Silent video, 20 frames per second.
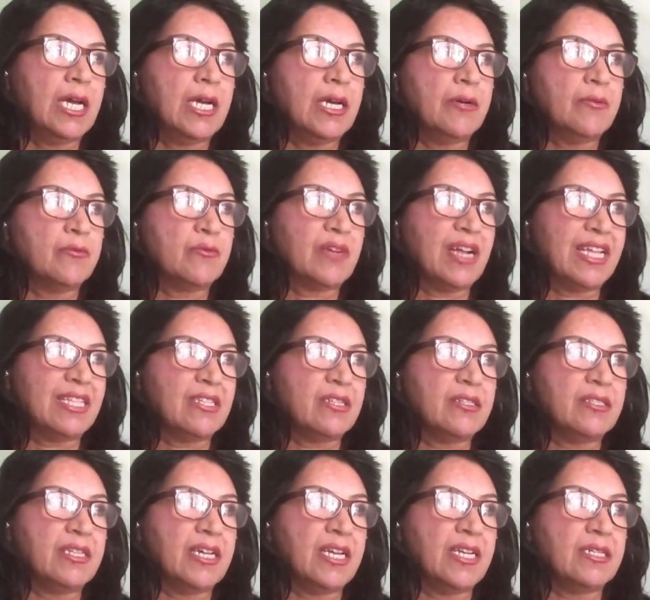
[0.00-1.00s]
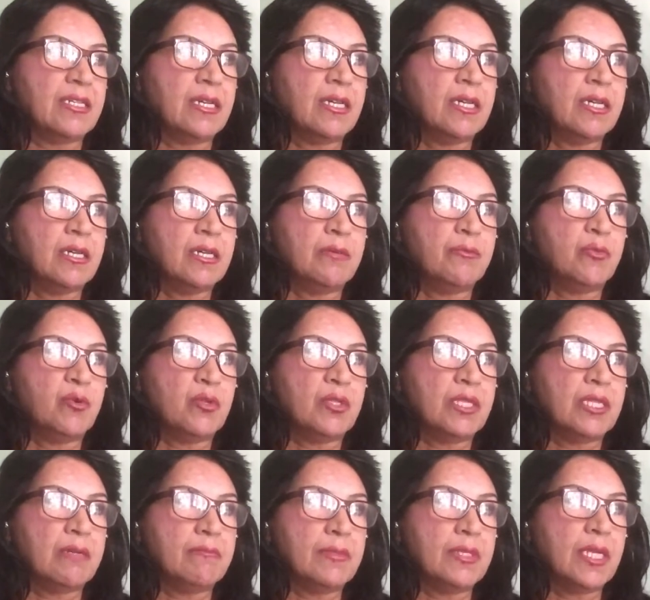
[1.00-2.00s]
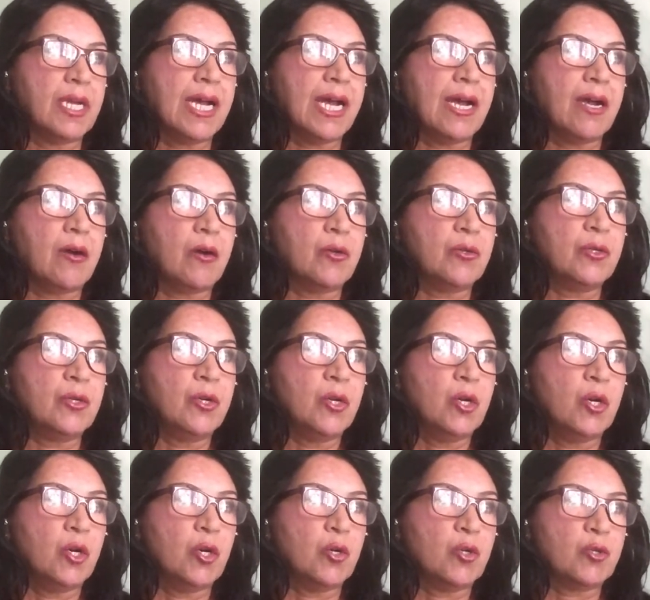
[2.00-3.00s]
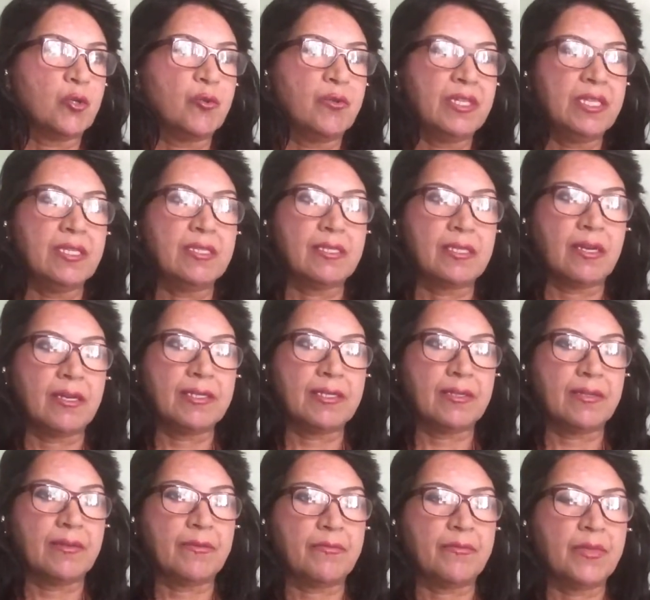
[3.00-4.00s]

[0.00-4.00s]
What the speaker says: rather than put them down or criticize them.